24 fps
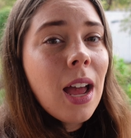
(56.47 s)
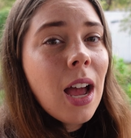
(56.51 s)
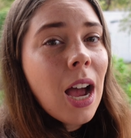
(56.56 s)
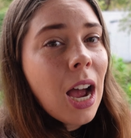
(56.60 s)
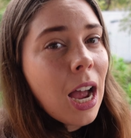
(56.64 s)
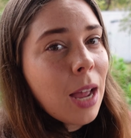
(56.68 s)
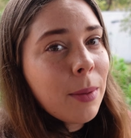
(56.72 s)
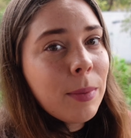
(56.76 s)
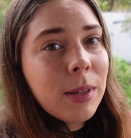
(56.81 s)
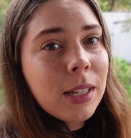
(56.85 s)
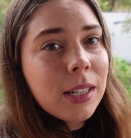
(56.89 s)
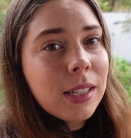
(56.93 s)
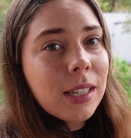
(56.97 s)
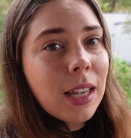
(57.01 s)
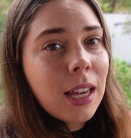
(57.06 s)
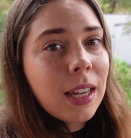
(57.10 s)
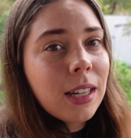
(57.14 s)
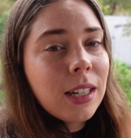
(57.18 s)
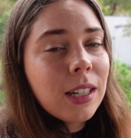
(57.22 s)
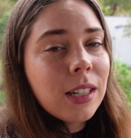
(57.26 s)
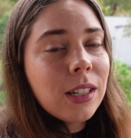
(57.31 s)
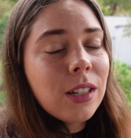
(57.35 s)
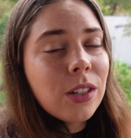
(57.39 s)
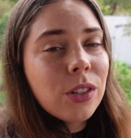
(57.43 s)
I'm
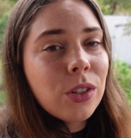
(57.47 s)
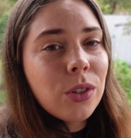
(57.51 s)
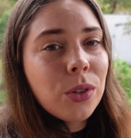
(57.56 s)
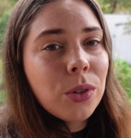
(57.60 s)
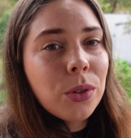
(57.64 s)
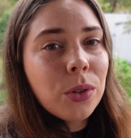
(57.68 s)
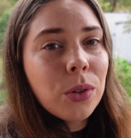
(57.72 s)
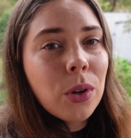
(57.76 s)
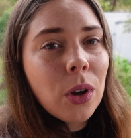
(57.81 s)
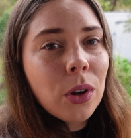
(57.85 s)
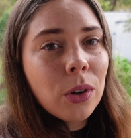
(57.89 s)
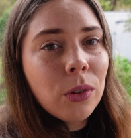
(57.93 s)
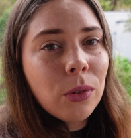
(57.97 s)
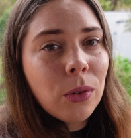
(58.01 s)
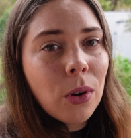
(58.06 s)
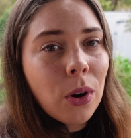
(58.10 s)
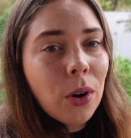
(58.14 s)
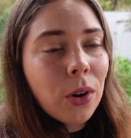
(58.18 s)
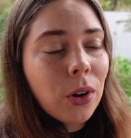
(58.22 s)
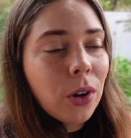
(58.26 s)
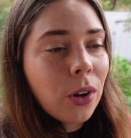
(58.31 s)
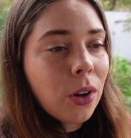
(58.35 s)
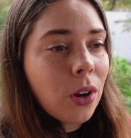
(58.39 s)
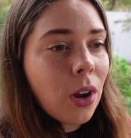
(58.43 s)
excited to
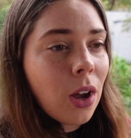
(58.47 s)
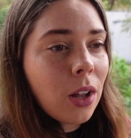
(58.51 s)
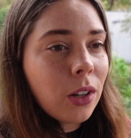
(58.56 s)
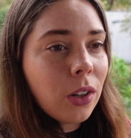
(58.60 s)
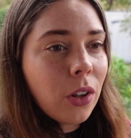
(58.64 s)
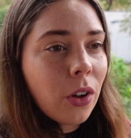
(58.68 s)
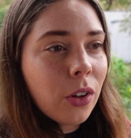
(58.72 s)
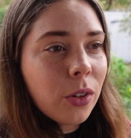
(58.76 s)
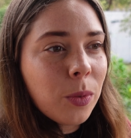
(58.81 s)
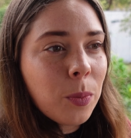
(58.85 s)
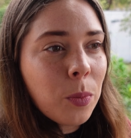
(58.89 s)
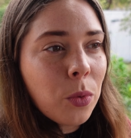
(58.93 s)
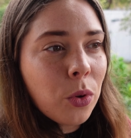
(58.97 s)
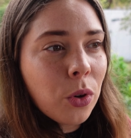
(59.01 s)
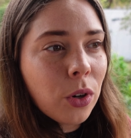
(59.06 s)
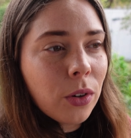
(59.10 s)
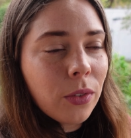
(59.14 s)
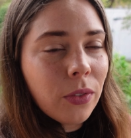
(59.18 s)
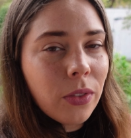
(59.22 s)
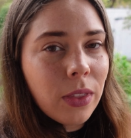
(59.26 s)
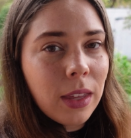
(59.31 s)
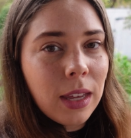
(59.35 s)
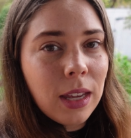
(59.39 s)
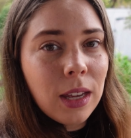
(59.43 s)
grow a lot more
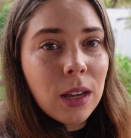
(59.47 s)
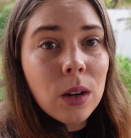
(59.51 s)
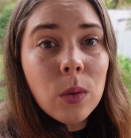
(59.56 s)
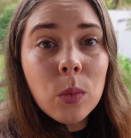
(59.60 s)
of the